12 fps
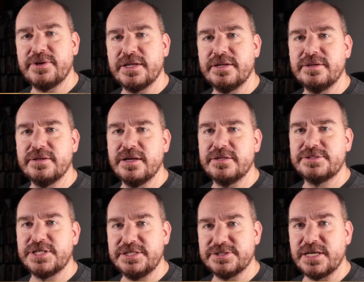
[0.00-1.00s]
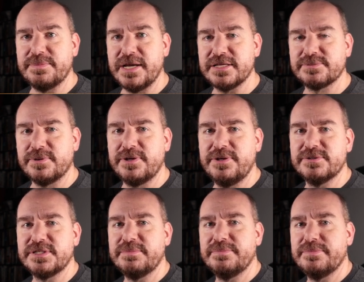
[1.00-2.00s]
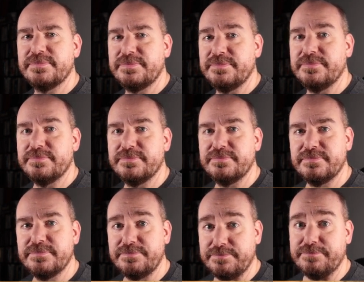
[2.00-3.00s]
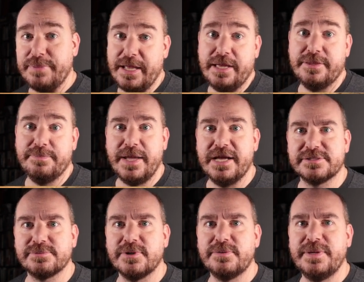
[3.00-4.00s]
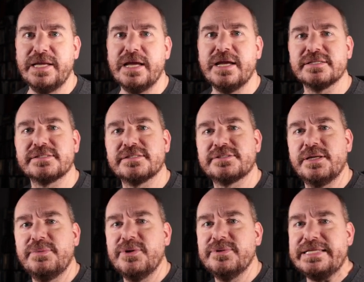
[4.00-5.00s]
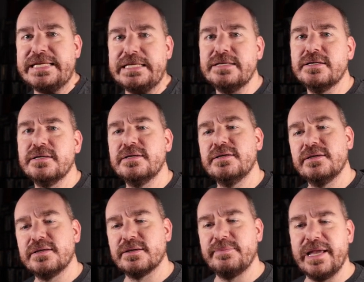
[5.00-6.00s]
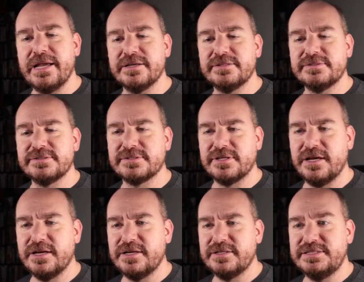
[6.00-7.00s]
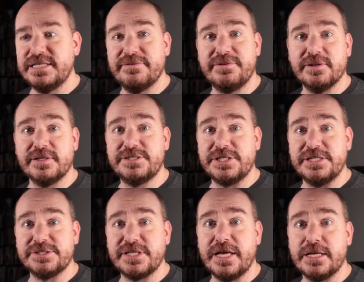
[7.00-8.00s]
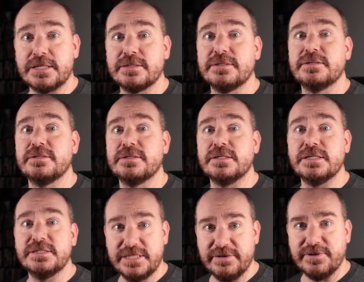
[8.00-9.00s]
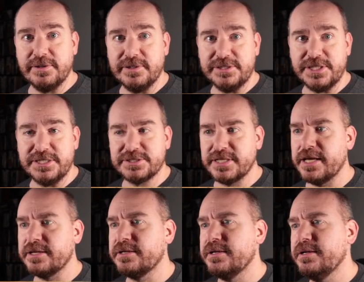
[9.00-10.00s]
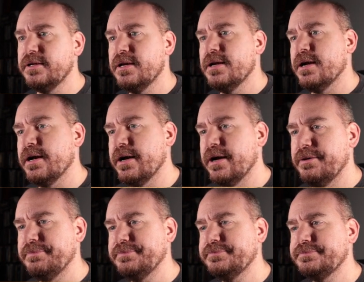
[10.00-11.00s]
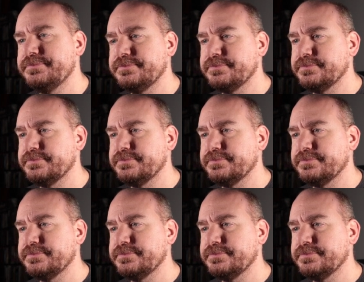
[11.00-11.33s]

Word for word: you can change that password using the password, P-A-S-S-W-D command. Uh, definitely change that. Definitely change that. Um,